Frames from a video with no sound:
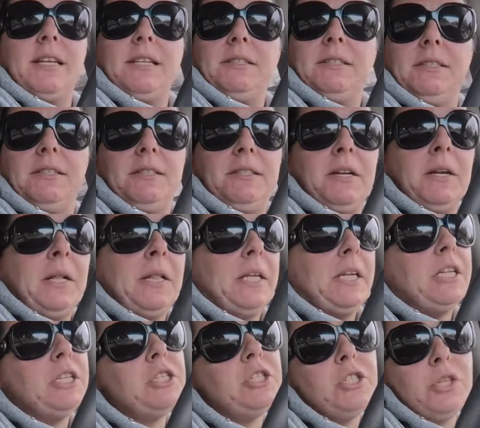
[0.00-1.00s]

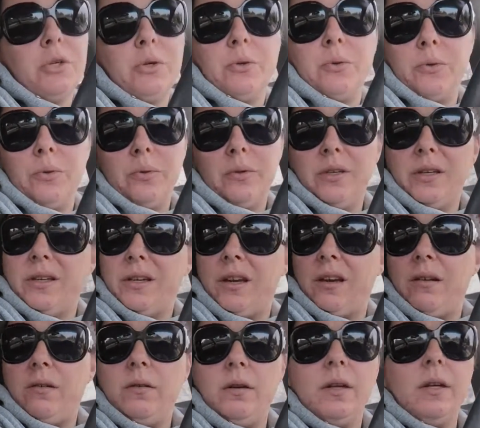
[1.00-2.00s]
necessarily too, you
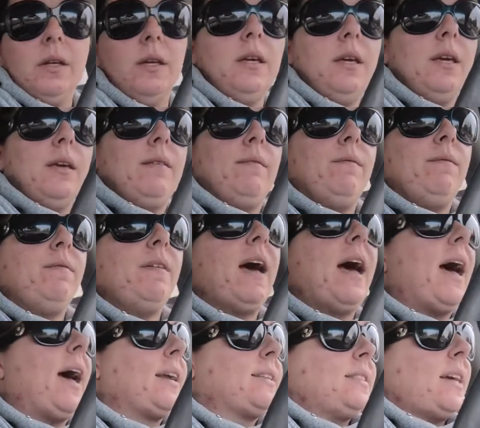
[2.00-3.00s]
know? In
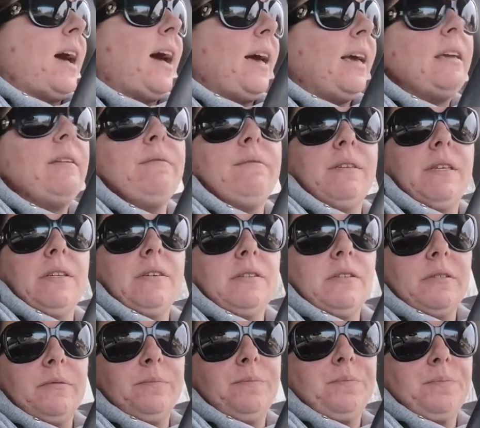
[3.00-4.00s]
fact, I
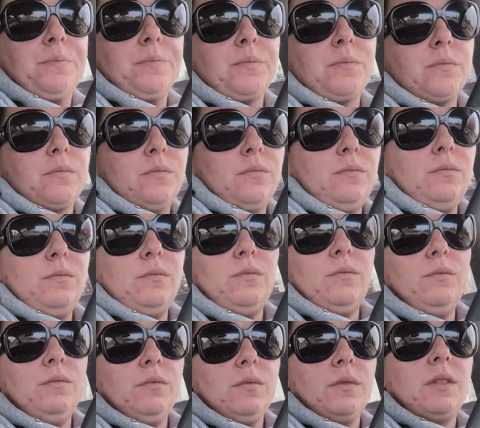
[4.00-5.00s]
feel
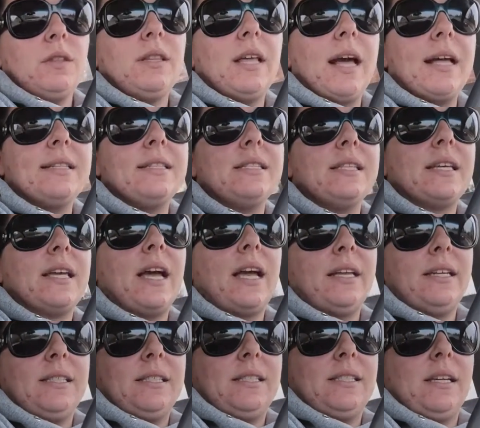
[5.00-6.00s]
that's the
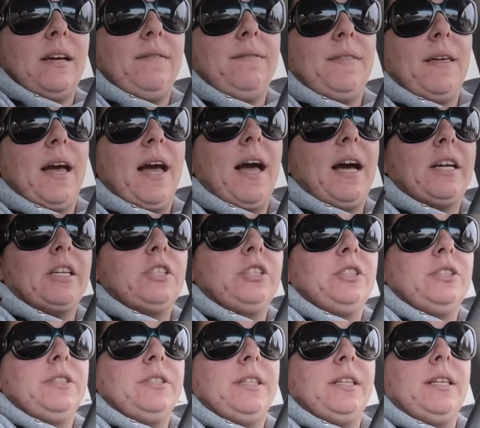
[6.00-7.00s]
kind of stuff that
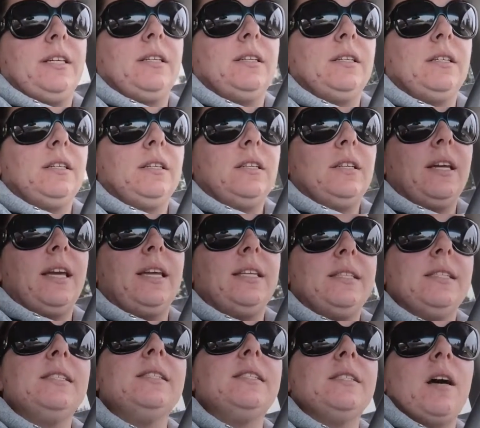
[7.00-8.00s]
actually
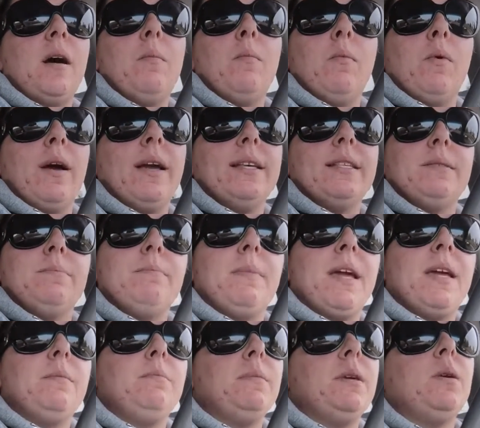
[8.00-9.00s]
in some ways
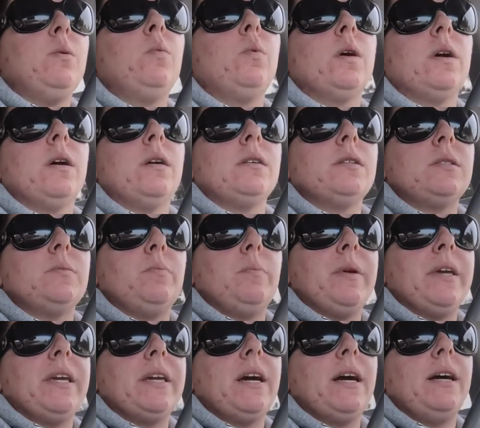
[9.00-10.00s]
made me worse
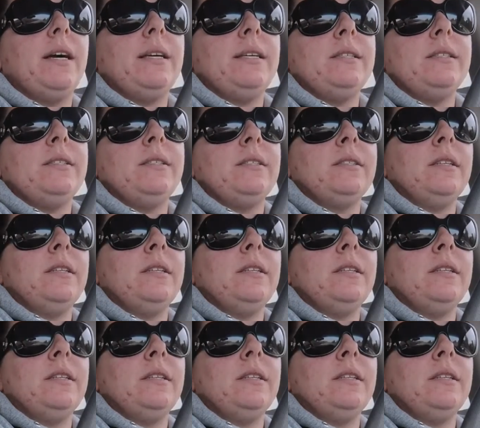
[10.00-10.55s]
because